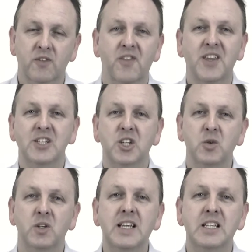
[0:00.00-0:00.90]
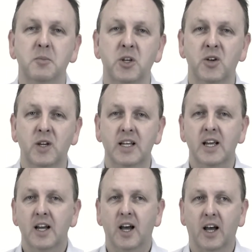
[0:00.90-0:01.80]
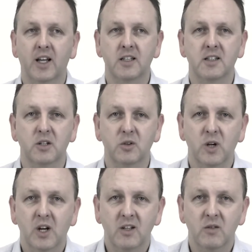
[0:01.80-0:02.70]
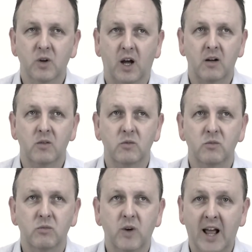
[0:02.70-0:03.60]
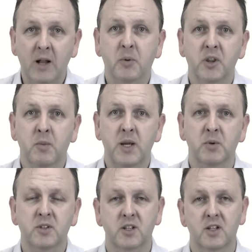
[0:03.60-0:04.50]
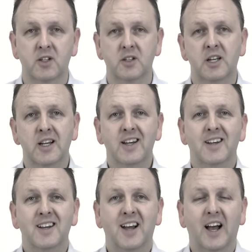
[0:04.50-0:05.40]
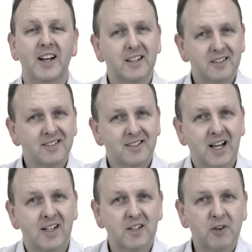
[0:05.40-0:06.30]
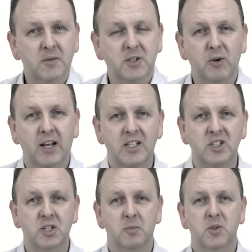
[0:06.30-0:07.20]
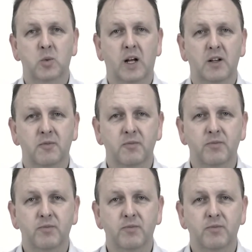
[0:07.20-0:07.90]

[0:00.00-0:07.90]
on the things you need to be doing, and you help other people to learn, and that develops a relationship as well.